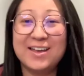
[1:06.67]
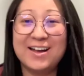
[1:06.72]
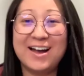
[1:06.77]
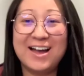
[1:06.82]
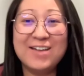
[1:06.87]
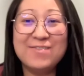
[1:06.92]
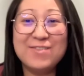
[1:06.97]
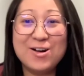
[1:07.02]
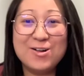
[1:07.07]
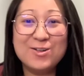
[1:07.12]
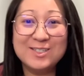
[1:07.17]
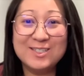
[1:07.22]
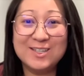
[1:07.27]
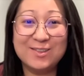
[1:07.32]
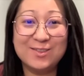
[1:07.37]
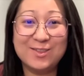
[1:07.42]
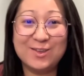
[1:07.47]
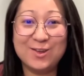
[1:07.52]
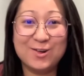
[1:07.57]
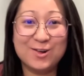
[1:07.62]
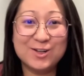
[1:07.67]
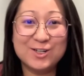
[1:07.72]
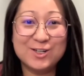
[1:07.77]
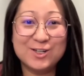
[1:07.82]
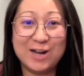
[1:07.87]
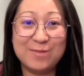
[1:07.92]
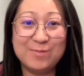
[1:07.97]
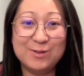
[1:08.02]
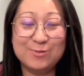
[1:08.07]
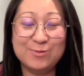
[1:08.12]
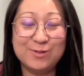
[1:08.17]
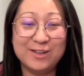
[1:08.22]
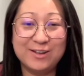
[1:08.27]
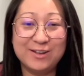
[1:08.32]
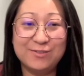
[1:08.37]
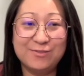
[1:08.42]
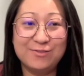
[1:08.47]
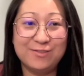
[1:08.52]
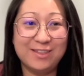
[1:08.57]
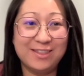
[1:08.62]
I've always thought that your job is one
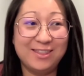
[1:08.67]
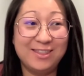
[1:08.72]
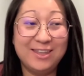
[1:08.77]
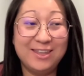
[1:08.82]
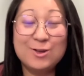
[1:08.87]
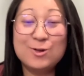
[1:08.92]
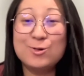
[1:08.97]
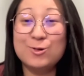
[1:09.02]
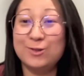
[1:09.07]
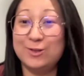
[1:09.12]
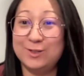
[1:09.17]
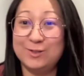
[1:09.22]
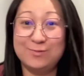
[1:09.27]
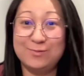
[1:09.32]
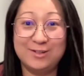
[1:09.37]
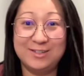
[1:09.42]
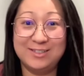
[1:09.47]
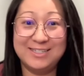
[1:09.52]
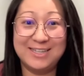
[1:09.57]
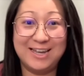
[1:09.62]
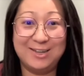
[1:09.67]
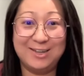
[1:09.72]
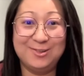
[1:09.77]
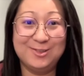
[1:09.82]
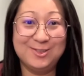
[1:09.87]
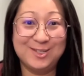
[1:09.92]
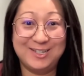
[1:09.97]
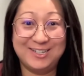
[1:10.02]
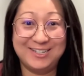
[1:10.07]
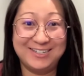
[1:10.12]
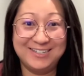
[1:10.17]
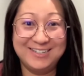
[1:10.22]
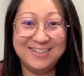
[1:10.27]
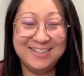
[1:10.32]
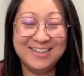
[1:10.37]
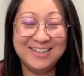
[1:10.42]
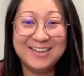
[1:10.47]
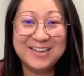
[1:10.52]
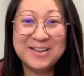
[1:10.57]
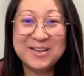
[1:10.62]
of the coolest ones at Usana.
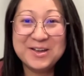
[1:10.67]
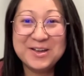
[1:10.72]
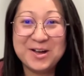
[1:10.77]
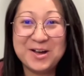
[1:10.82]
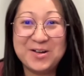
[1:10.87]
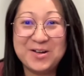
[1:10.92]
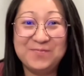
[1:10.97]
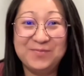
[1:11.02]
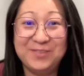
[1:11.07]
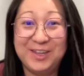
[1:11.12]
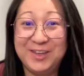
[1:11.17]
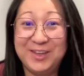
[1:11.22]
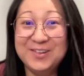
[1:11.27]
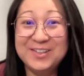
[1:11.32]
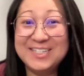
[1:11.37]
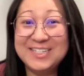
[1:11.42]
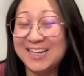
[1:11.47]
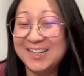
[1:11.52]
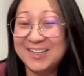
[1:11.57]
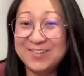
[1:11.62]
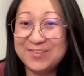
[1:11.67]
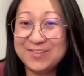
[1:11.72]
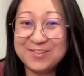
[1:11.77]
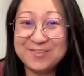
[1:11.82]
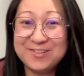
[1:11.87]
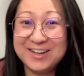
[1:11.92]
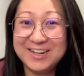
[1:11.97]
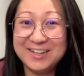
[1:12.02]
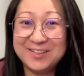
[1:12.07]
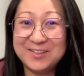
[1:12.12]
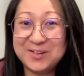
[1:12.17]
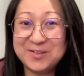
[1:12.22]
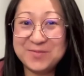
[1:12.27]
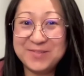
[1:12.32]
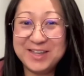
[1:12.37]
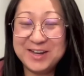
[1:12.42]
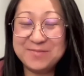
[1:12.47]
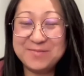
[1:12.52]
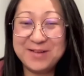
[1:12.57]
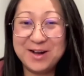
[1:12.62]
Can you tell everyone a little
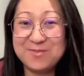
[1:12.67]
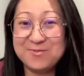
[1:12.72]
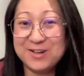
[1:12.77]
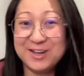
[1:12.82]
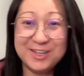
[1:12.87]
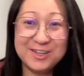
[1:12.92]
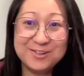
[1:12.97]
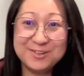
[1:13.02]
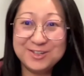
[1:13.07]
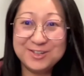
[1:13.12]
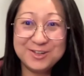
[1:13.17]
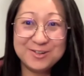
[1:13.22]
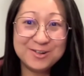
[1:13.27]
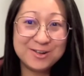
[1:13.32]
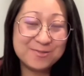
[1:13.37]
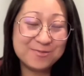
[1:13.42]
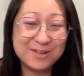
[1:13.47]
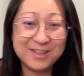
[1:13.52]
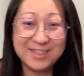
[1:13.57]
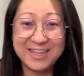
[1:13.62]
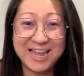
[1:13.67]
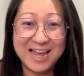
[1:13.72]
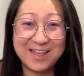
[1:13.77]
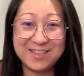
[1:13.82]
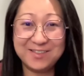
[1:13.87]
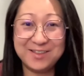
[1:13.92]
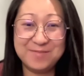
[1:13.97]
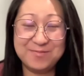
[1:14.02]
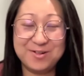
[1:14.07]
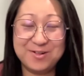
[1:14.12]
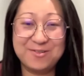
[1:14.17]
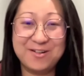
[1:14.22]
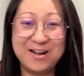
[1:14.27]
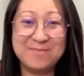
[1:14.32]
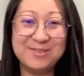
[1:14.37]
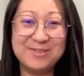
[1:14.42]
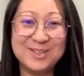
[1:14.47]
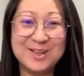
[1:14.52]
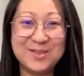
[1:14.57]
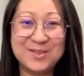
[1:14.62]
bit about what you do and what the athlete program
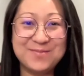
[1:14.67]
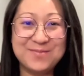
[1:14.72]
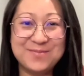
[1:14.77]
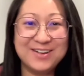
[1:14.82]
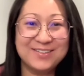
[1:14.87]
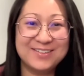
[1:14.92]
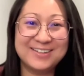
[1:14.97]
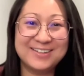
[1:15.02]
is all about?